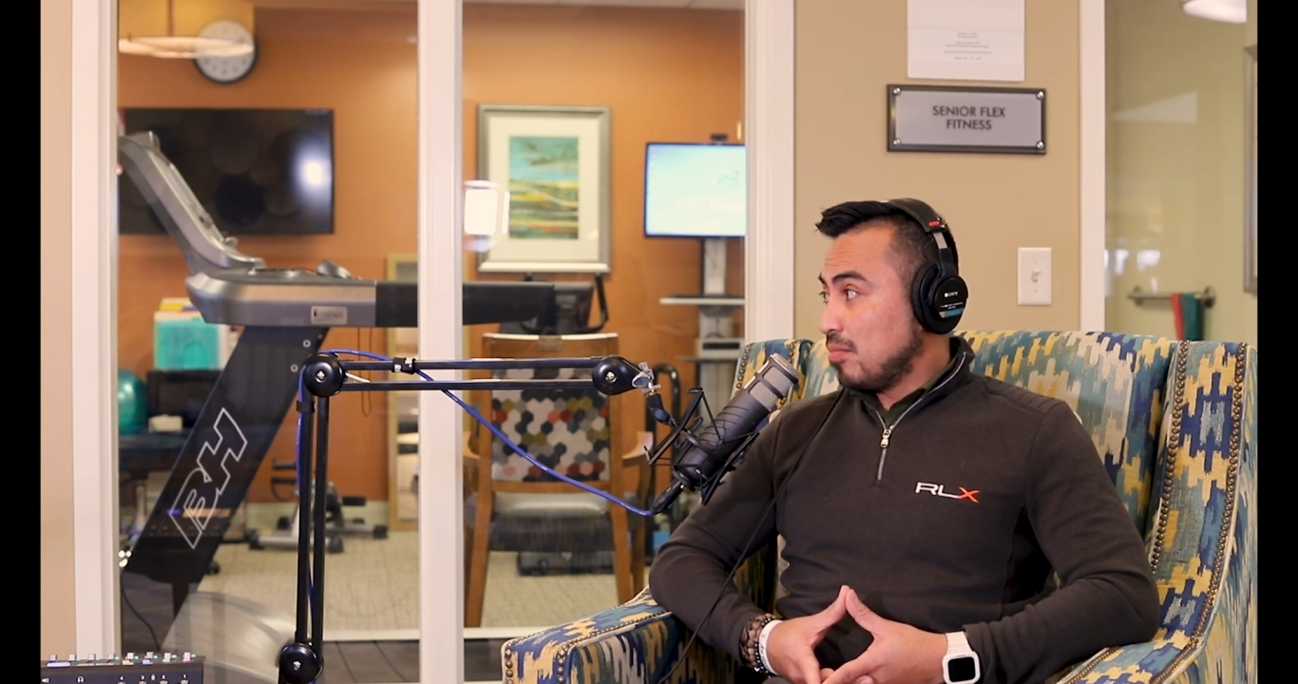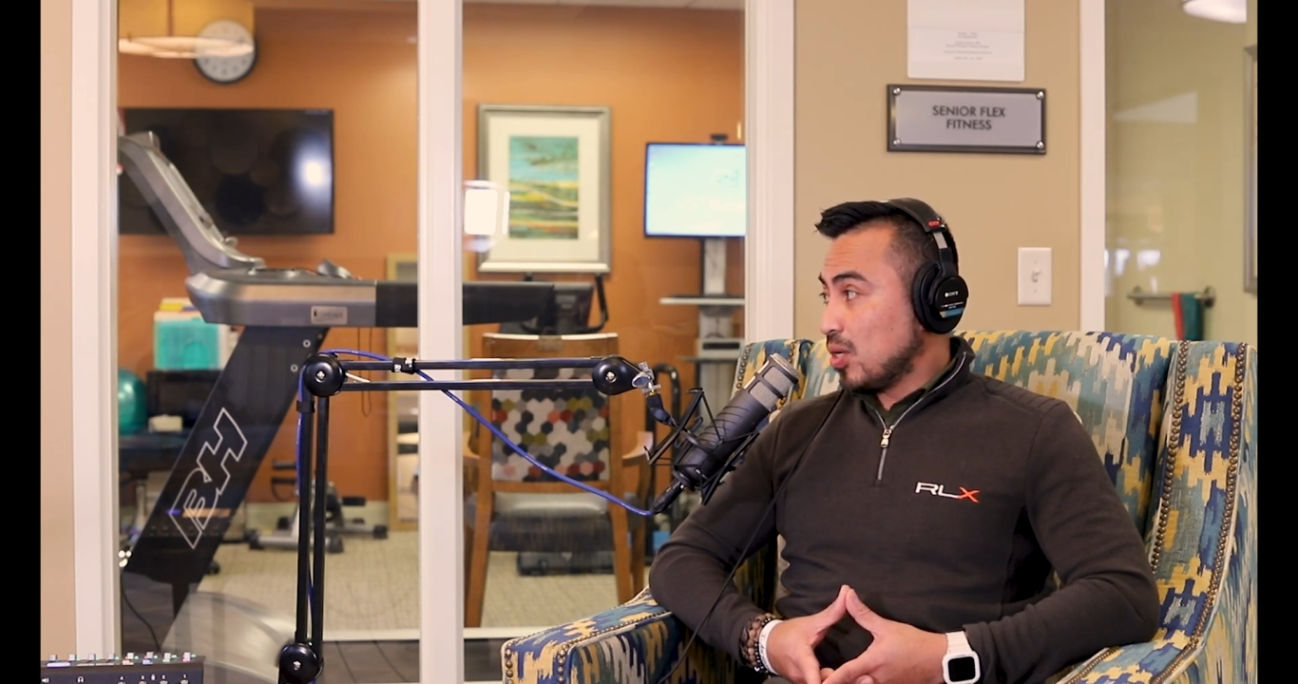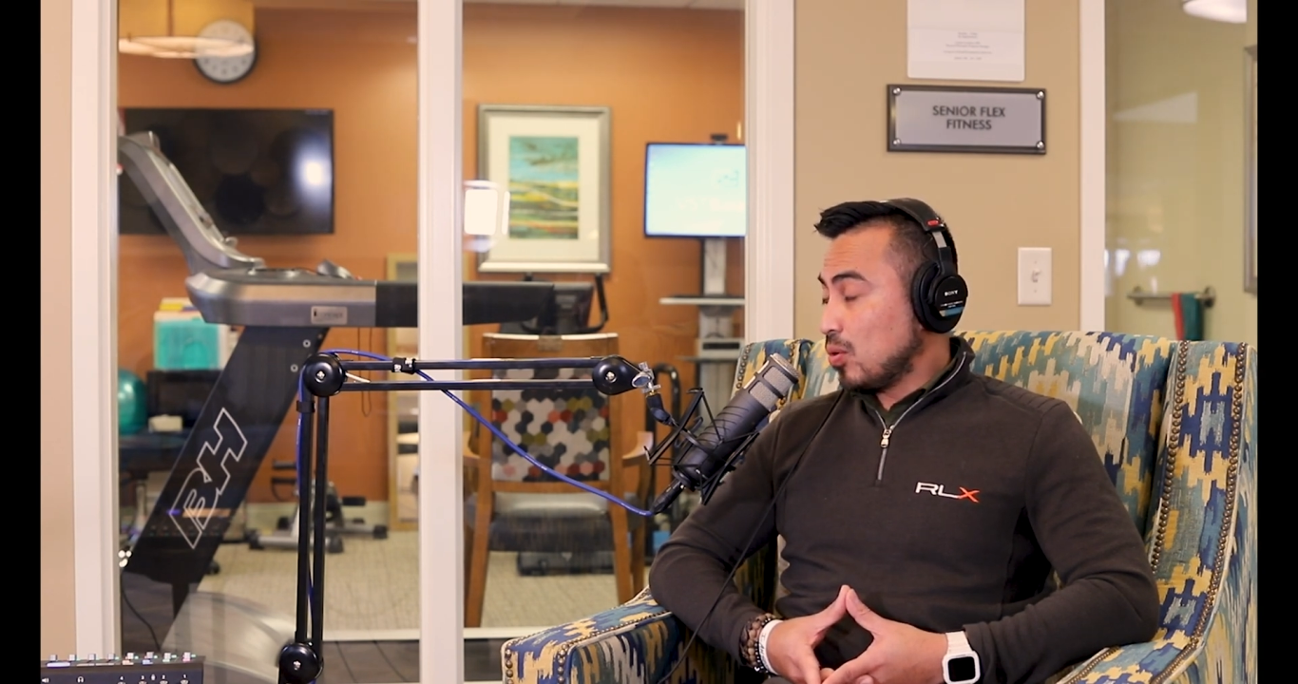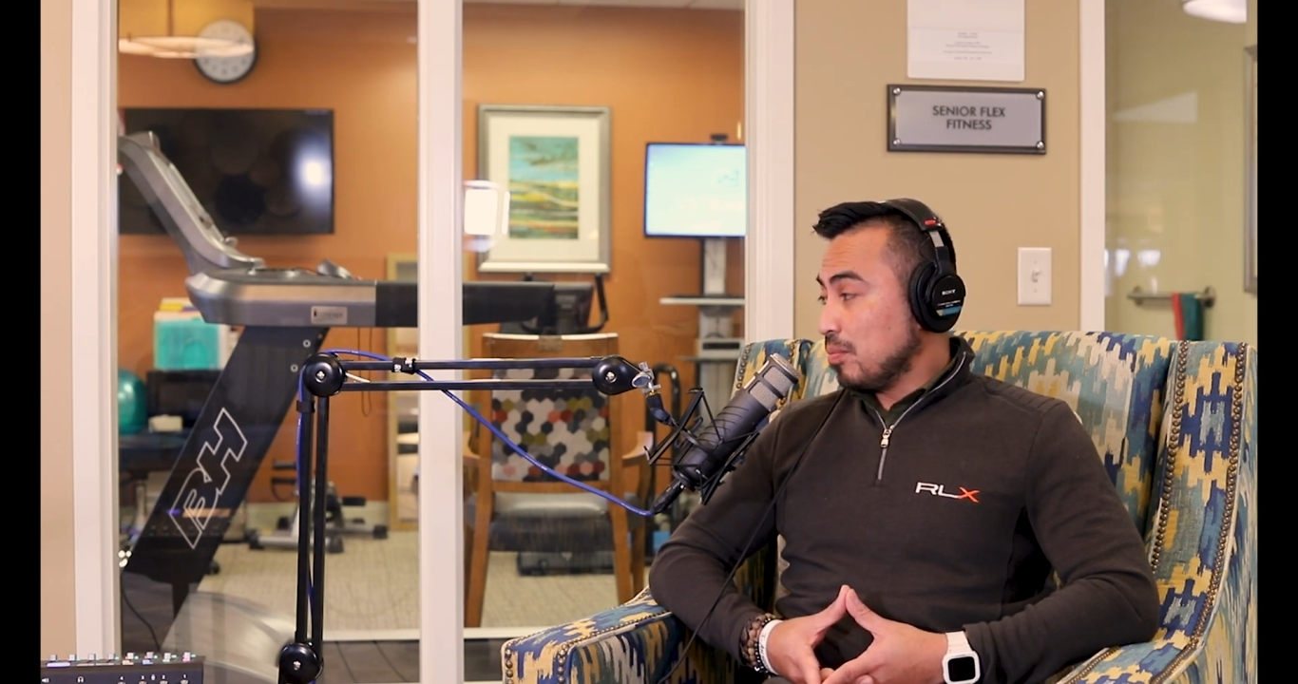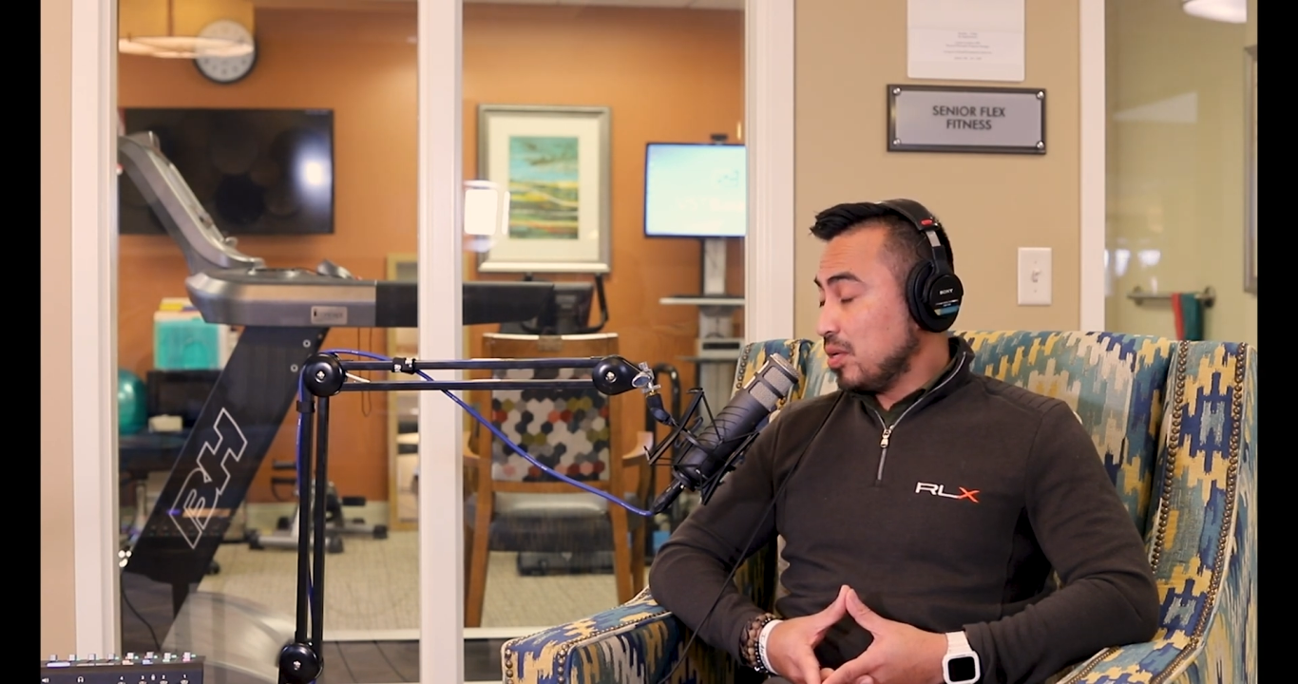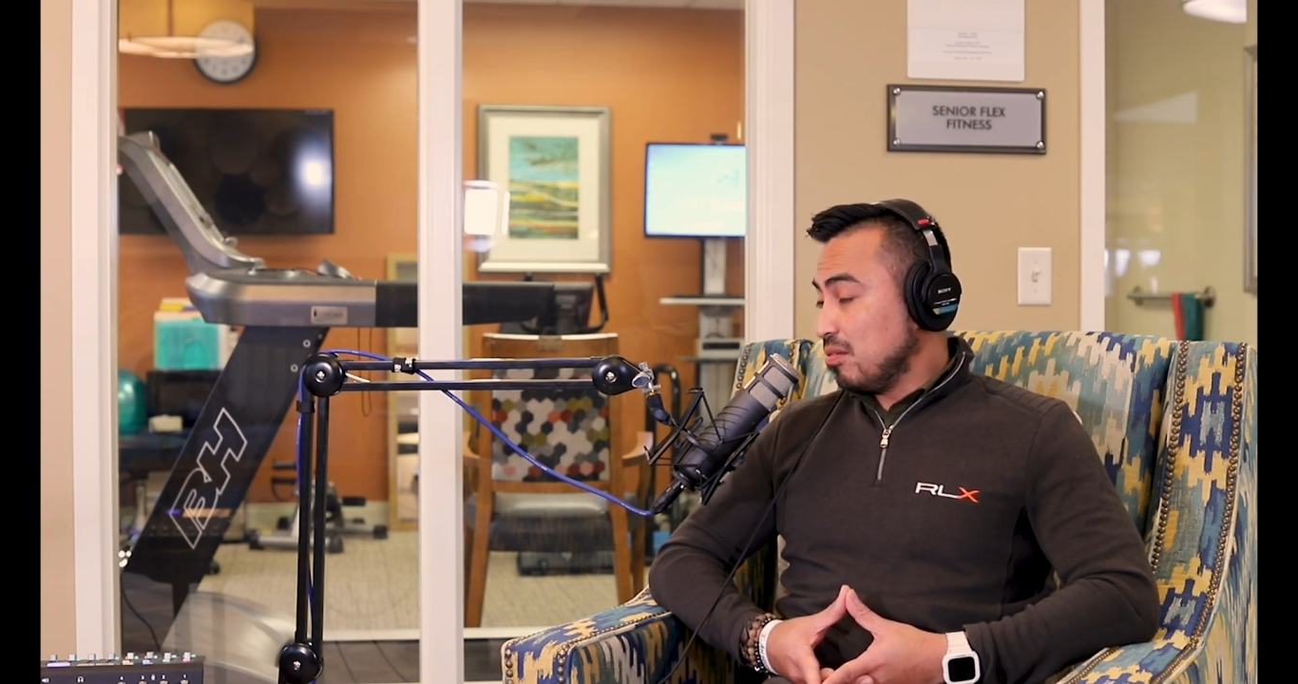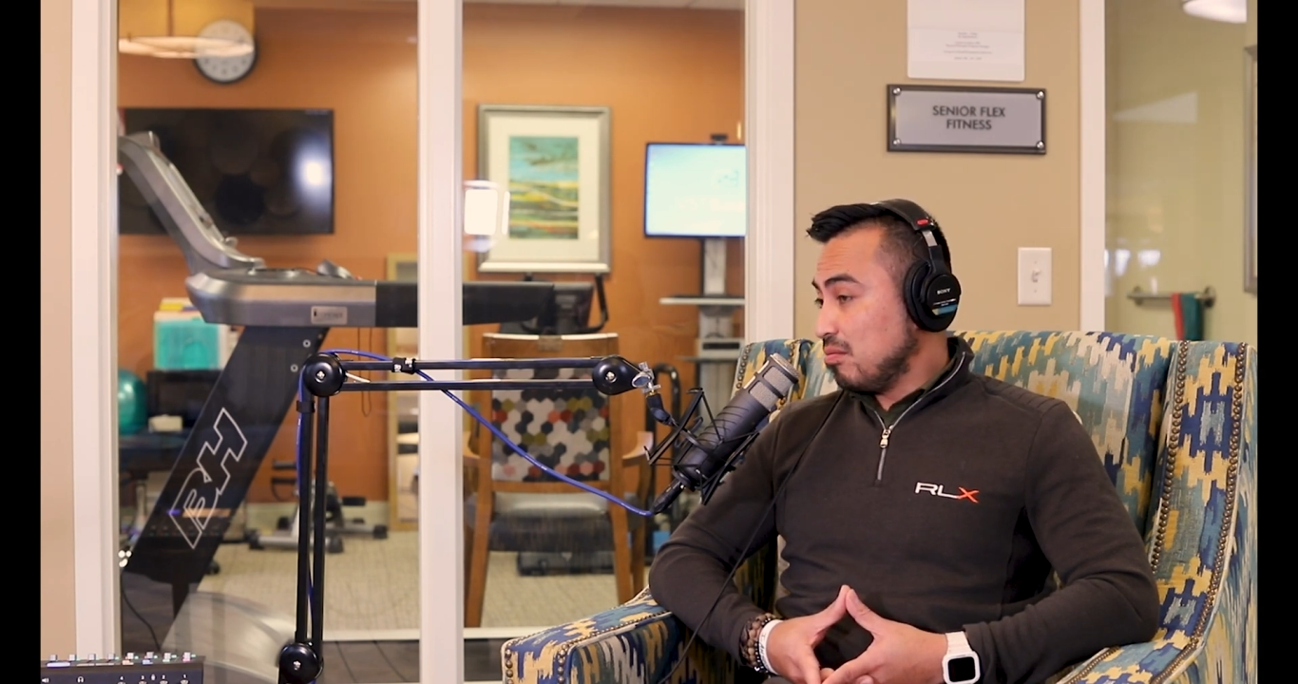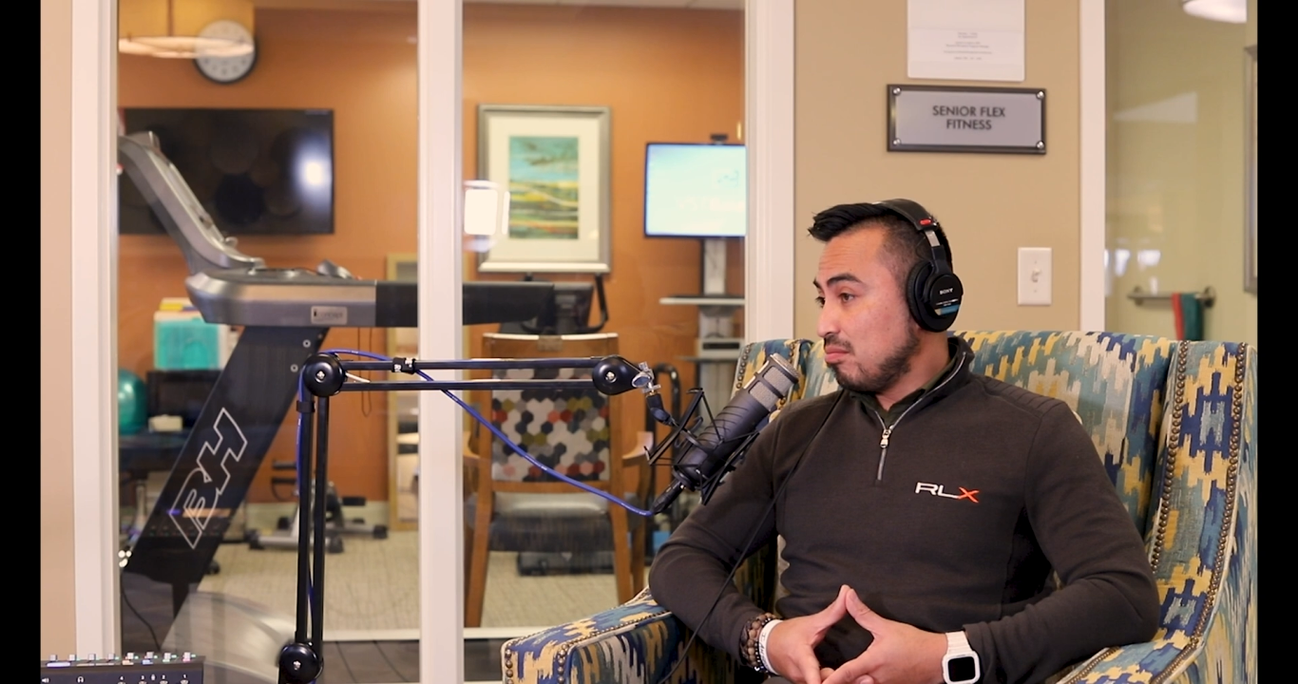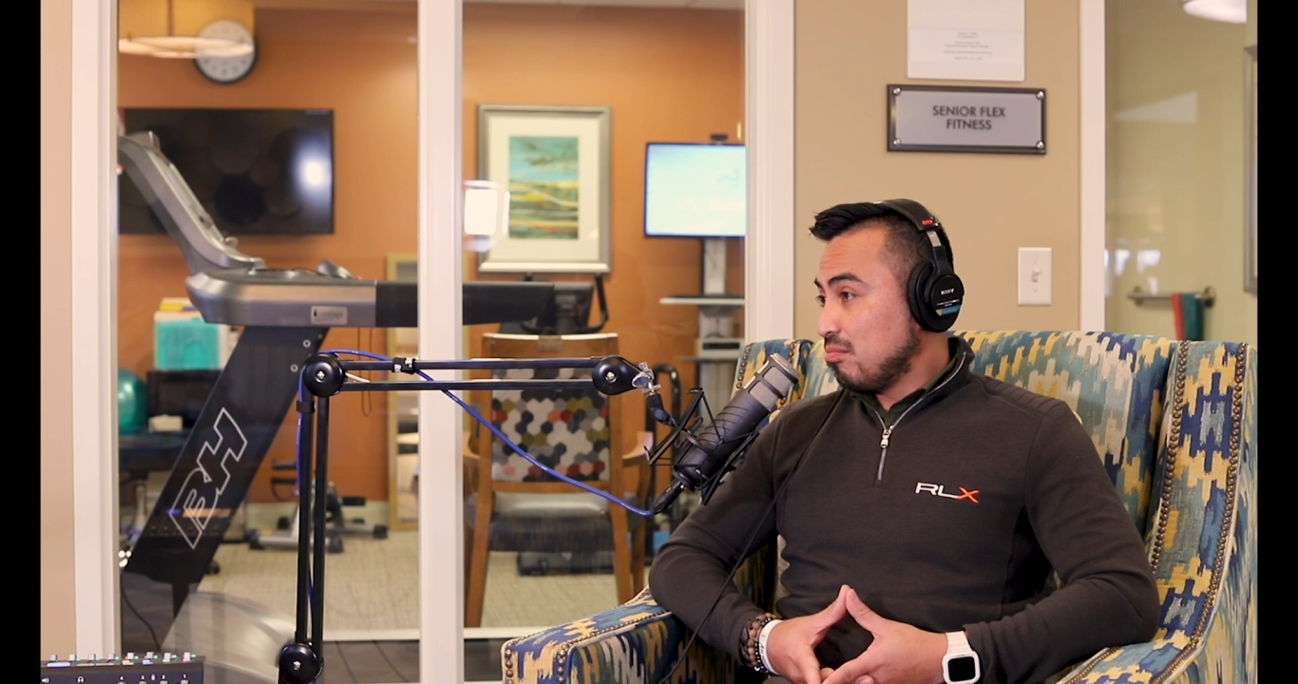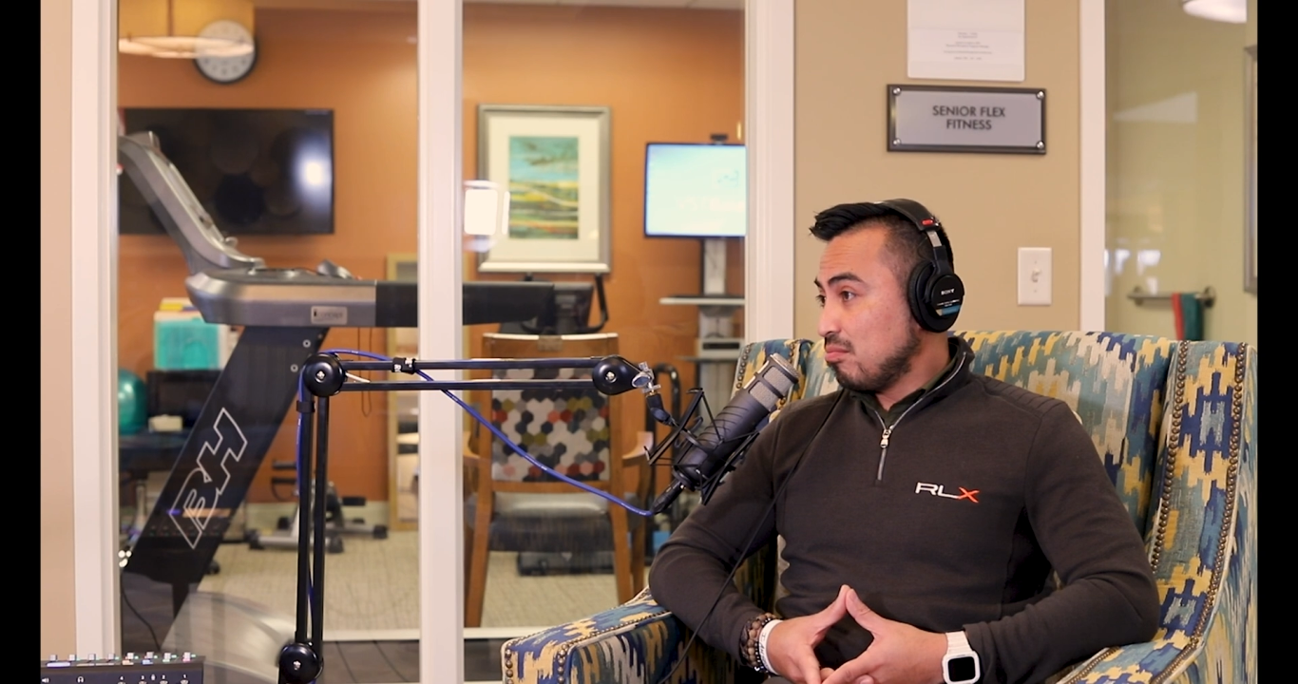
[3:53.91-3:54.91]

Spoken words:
equipment.